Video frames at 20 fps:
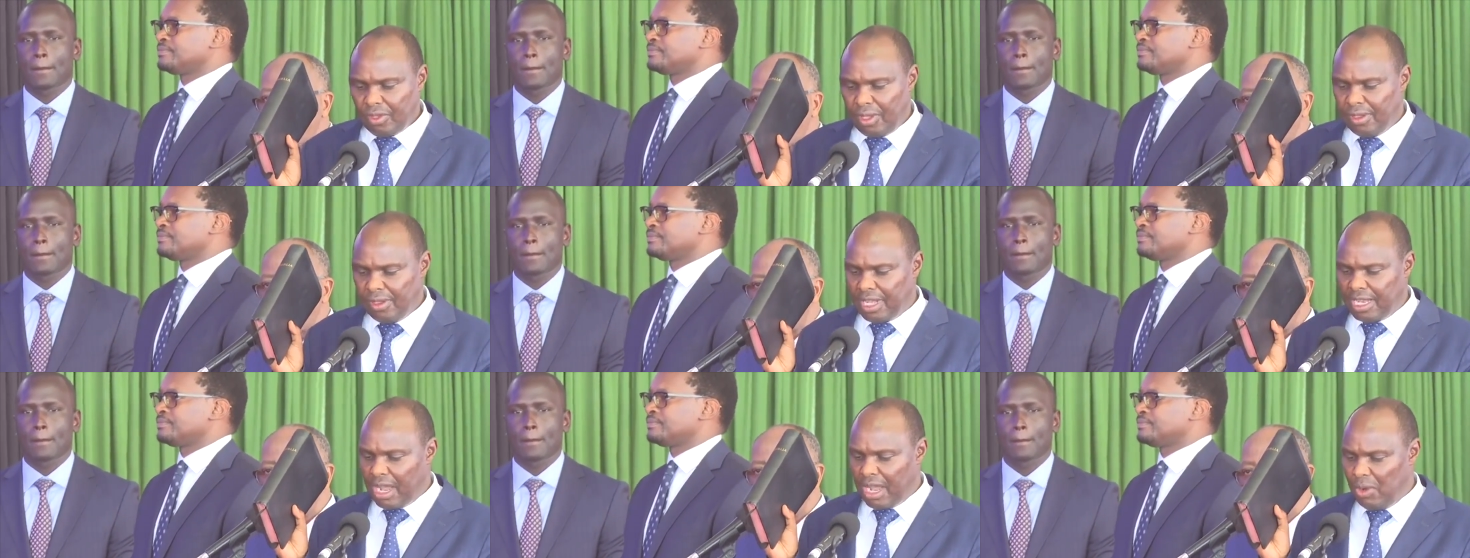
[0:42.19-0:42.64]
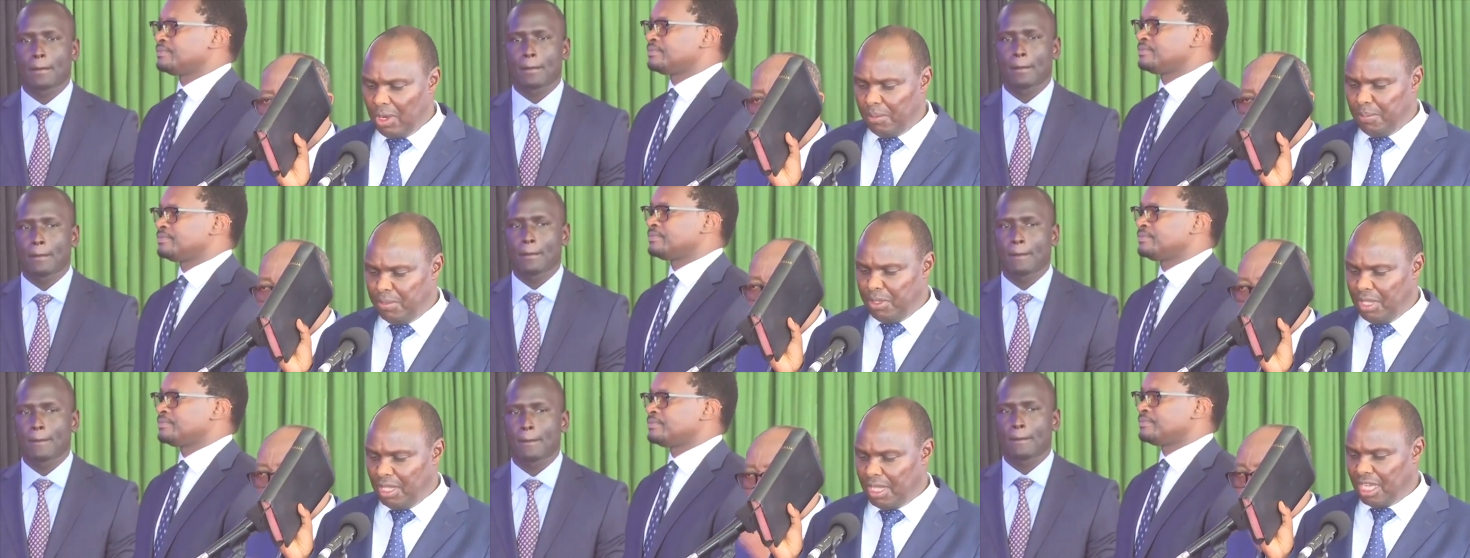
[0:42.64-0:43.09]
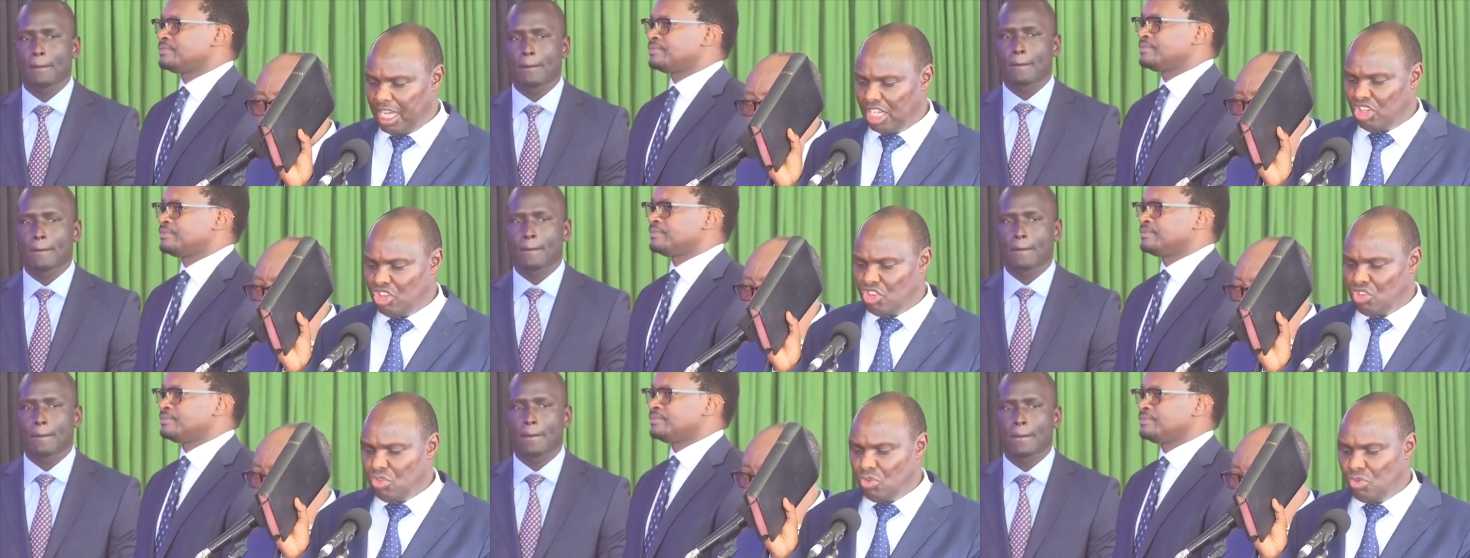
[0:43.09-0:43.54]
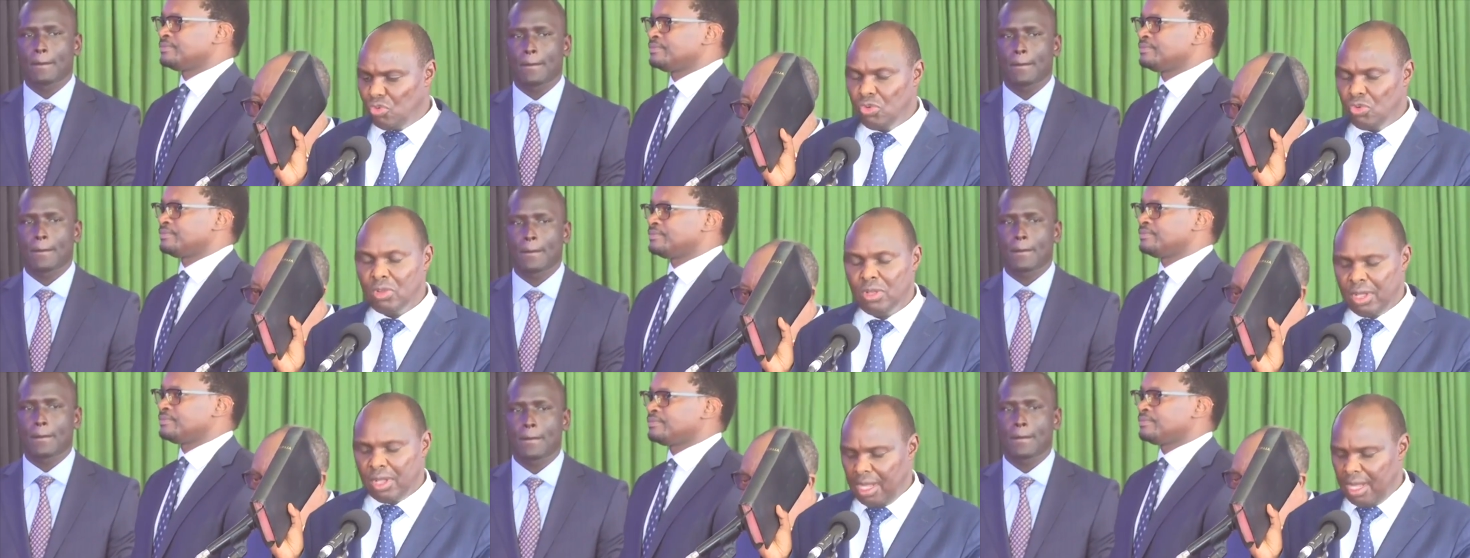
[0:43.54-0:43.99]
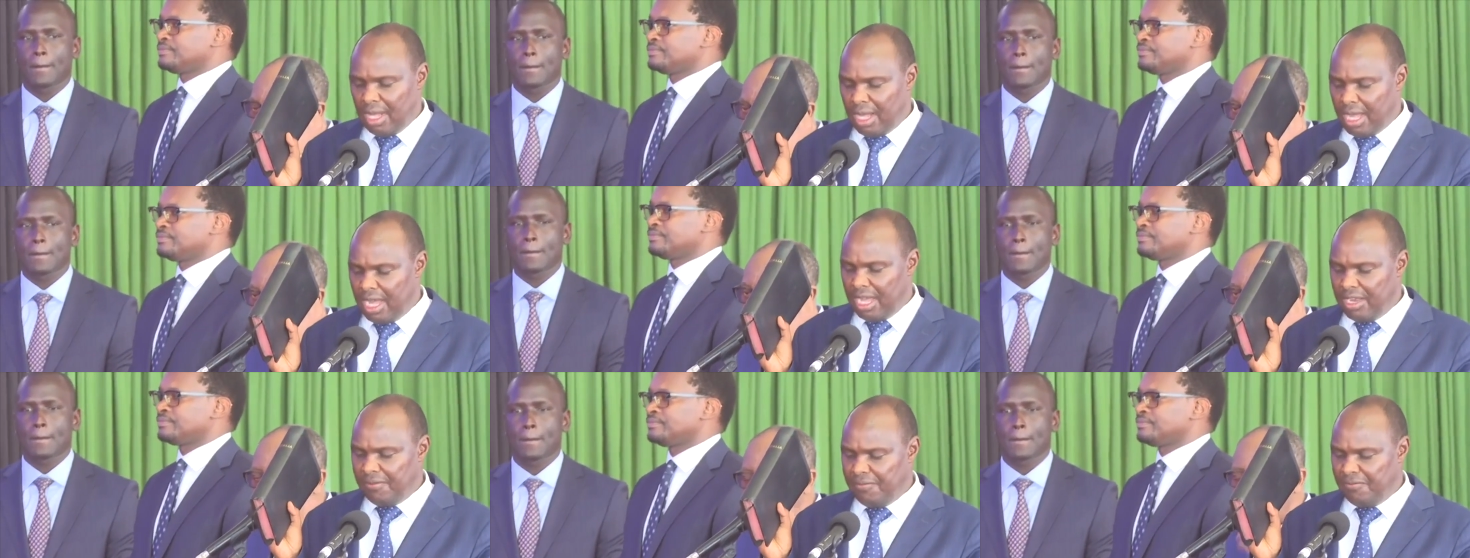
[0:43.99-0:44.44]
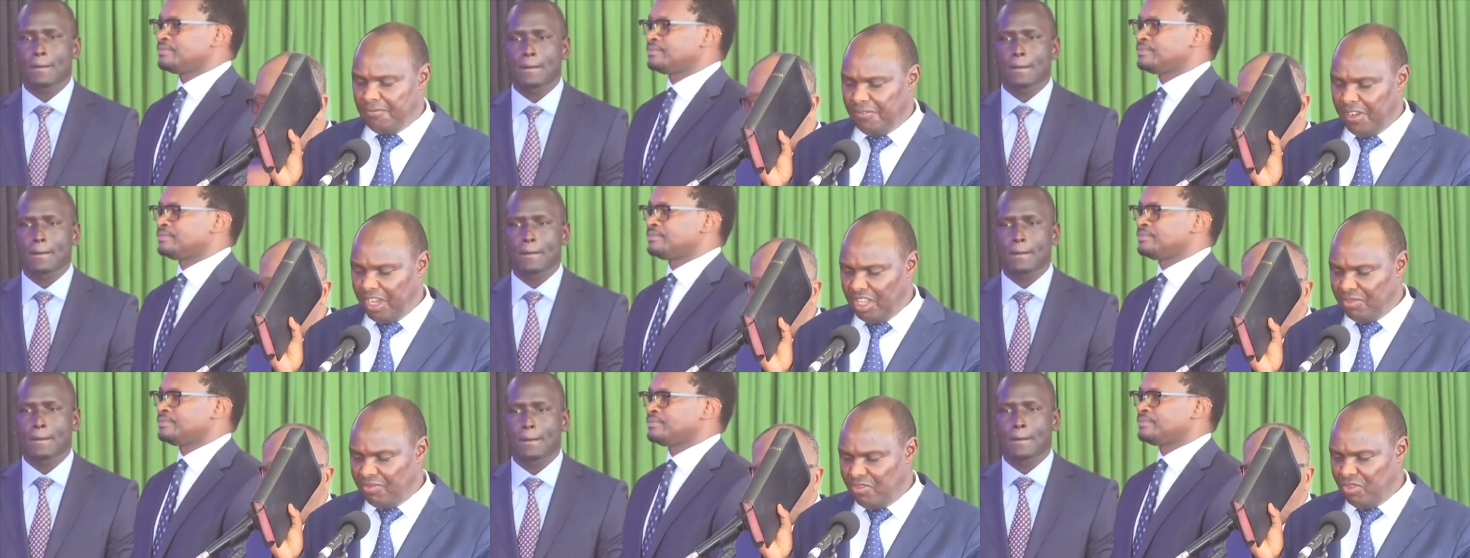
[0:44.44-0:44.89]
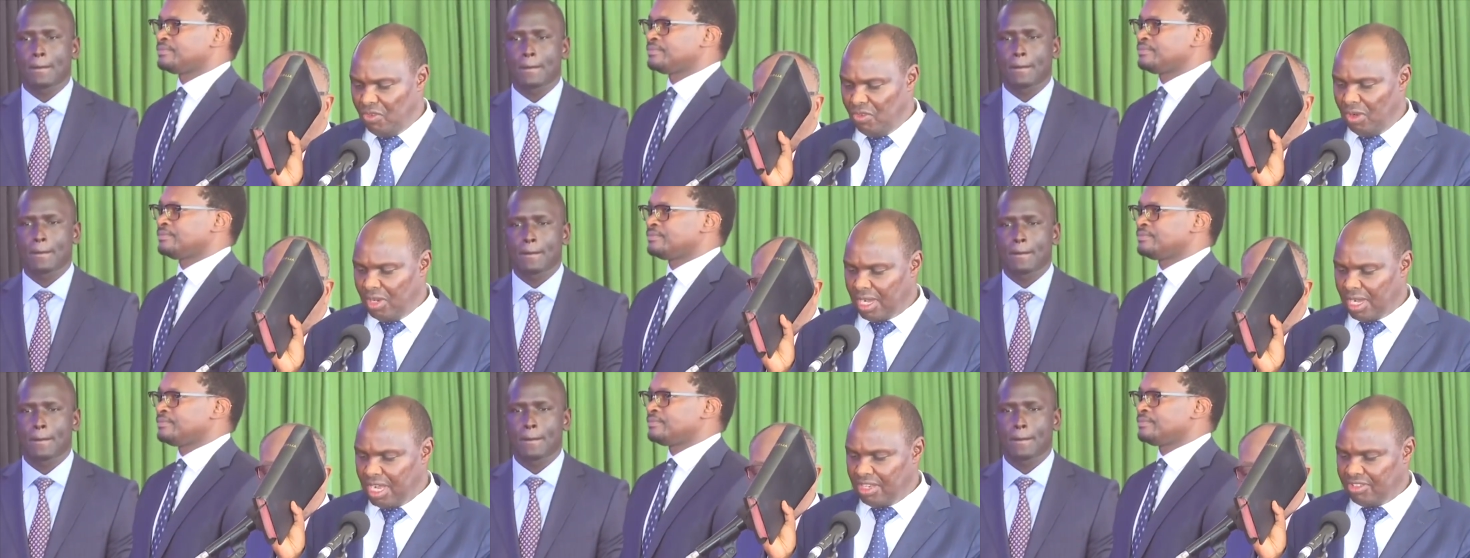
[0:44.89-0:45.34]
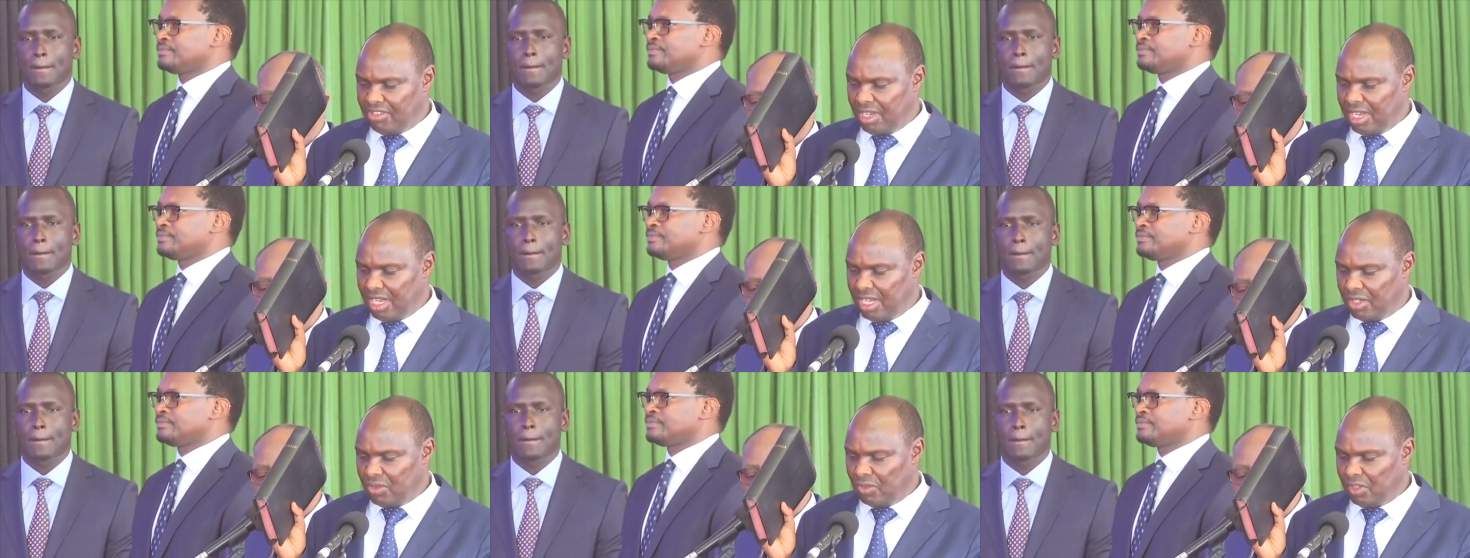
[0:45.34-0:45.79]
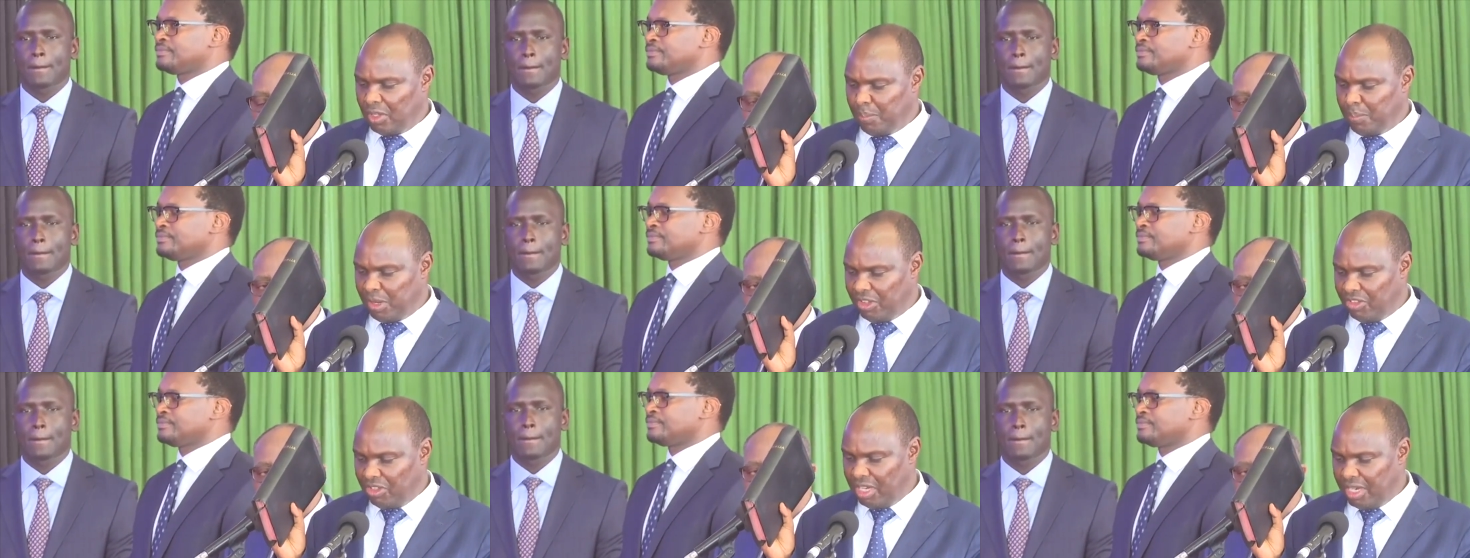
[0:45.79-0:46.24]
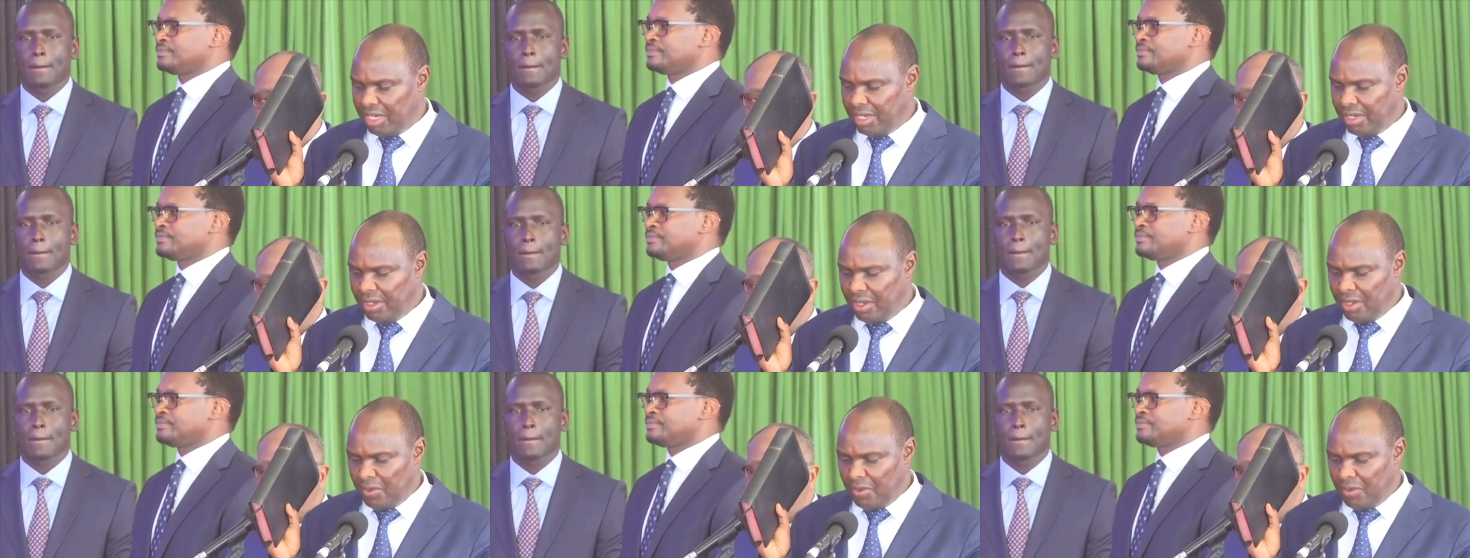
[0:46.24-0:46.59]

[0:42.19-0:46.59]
Speaker 1: that I will be a true and faithful counselor to the President